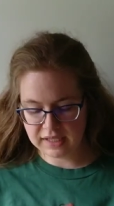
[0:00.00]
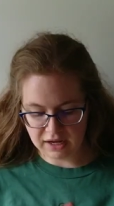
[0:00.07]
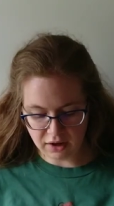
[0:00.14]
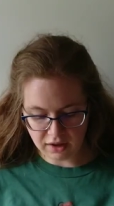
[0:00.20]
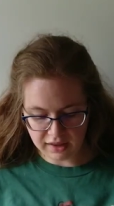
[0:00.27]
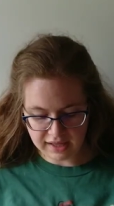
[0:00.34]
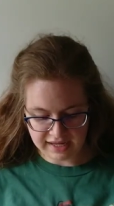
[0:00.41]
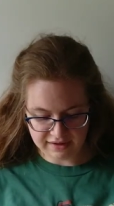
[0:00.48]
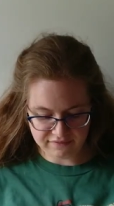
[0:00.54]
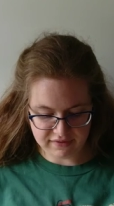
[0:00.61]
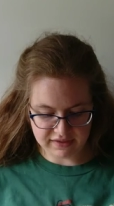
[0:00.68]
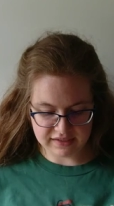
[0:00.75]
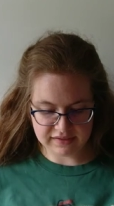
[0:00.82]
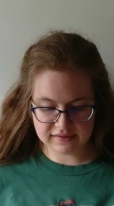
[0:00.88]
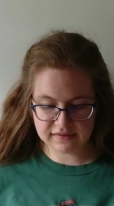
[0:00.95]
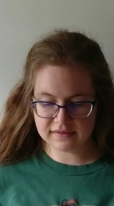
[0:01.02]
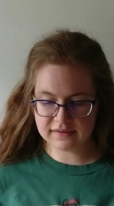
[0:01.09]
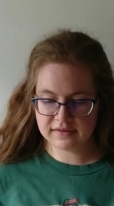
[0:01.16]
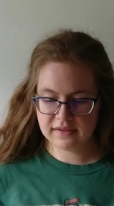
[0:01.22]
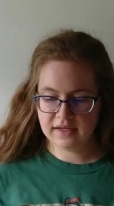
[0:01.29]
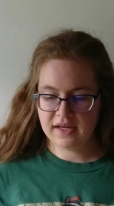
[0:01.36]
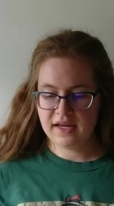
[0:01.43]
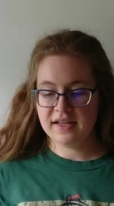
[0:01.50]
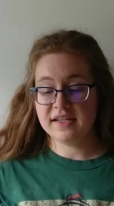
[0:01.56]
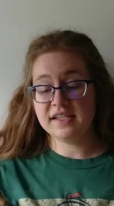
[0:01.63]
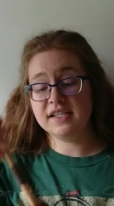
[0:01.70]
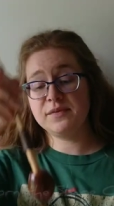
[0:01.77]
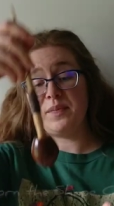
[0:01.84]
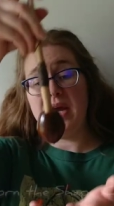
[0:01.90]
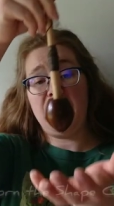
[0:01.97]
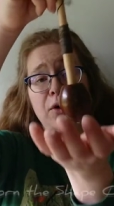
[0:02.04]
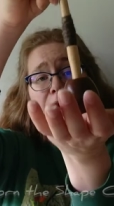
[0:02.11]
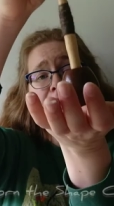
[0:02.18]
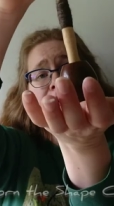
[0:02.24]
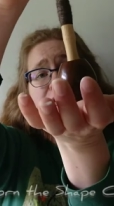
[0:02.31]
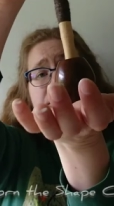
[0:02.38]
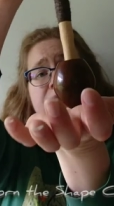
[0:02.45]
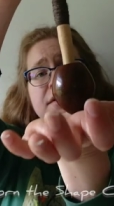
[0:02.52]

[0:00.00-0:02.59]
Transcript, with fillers: they all have this. This is Bayern,